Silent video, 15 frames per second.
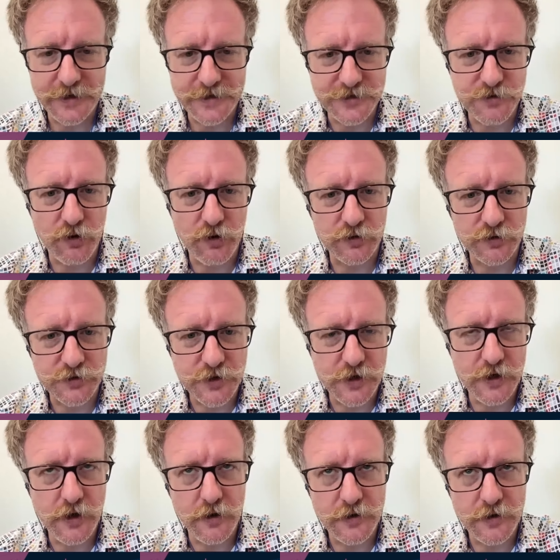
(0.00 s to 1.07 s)
is there on
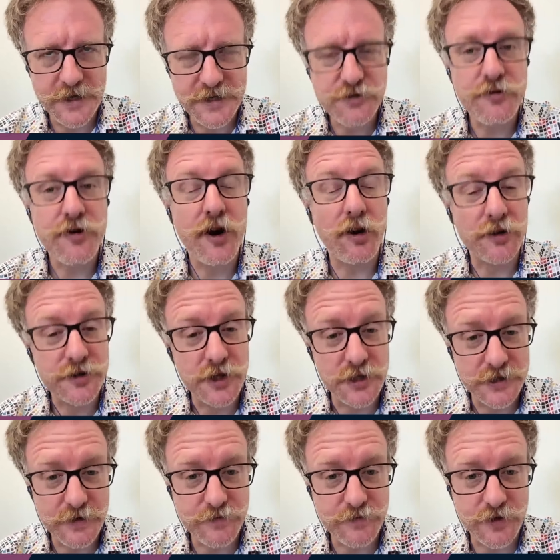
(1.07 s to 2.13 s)
uh, is there an
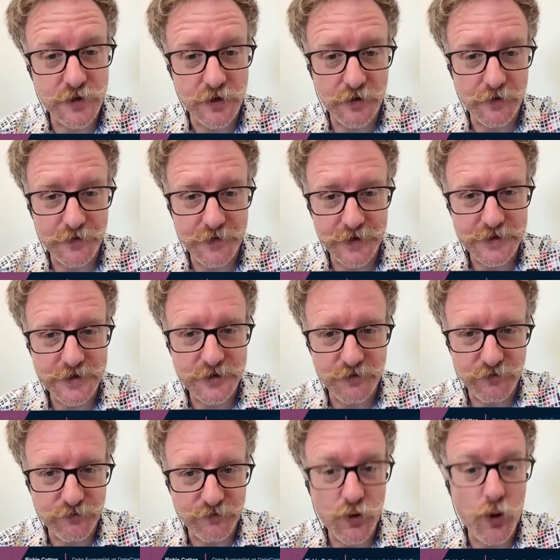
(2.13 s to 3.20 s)
alternative to this
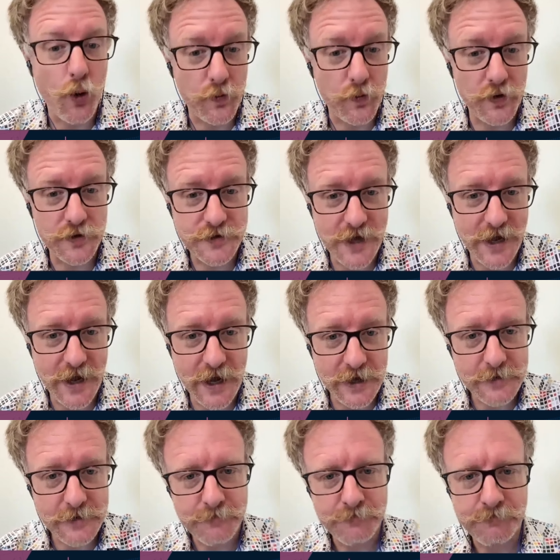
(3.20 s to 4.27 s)
sort of corporate
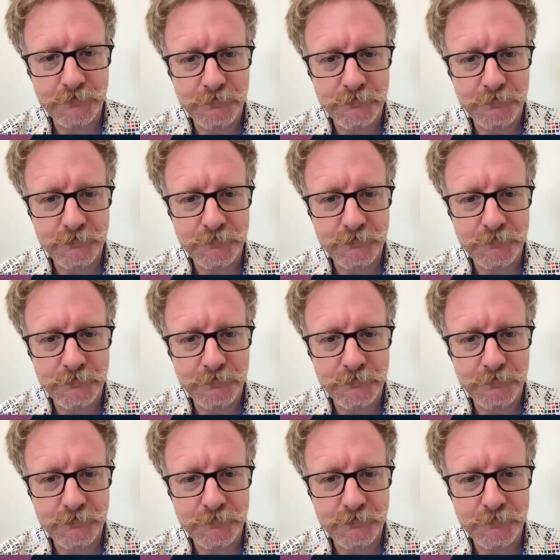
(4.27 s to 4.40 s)
AI?